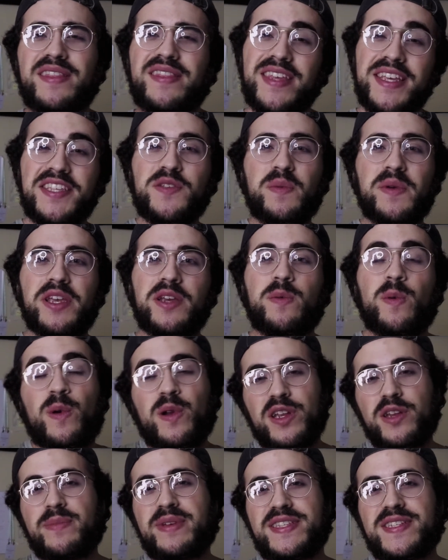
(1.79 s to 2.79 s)
This week we're
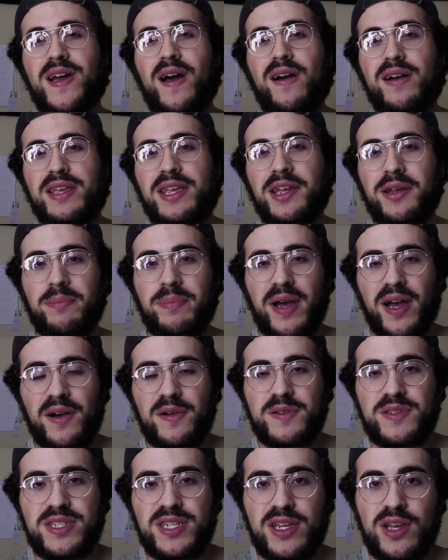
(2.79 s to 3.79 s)
going to be talking
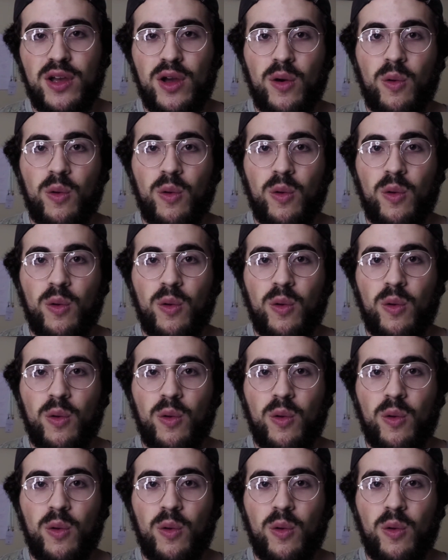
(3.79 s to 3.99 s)
about